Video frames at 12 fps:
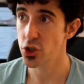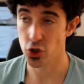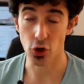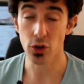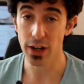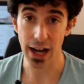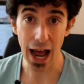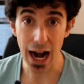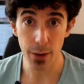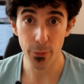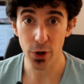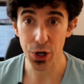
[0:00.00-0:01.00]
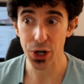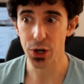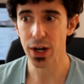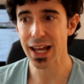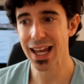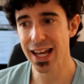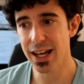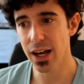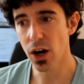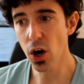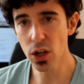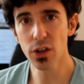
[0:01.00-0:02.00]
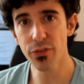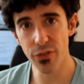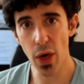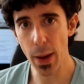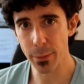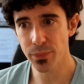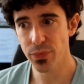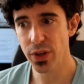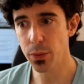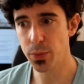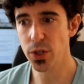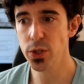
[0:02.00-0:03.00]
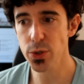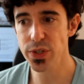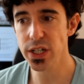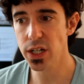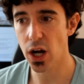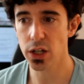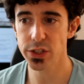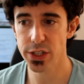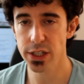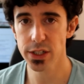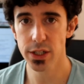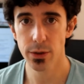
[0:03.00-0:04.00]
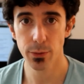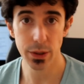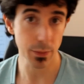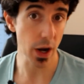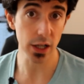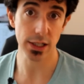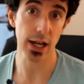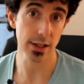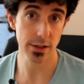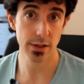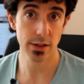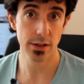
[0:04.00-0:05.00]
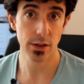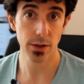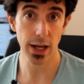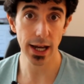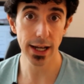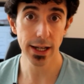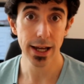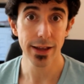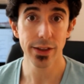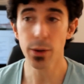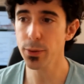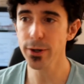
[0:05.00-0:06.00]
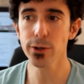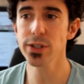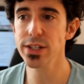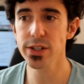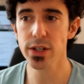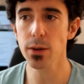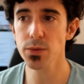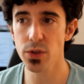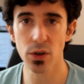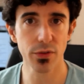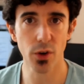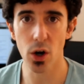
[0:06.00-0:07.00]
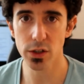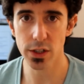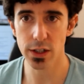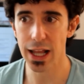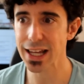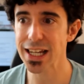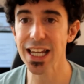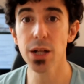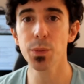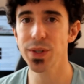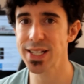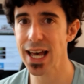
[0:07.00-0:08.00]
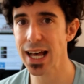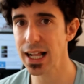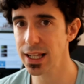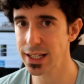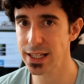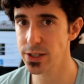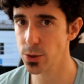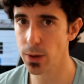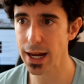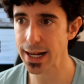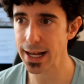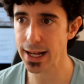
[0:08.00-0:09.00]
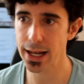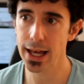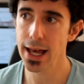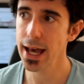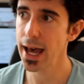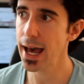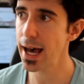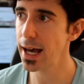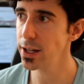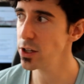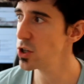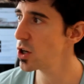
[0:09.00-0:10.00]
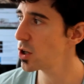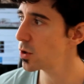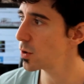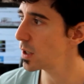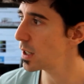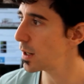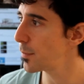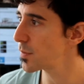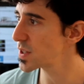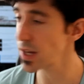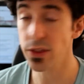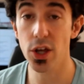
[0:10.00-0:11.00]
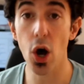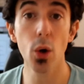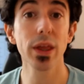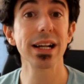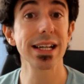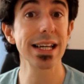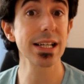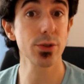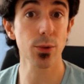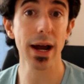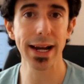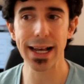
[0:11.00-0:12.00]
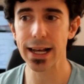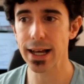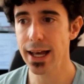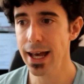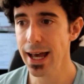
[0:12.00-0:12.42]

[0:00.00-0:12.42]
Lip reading: Jordan Harbinger, all of them, they're producing content with podcasts, okay? They're producing some sort of content, like Neil Patel, he's writing, and, you know, Seth Godin, he's writing.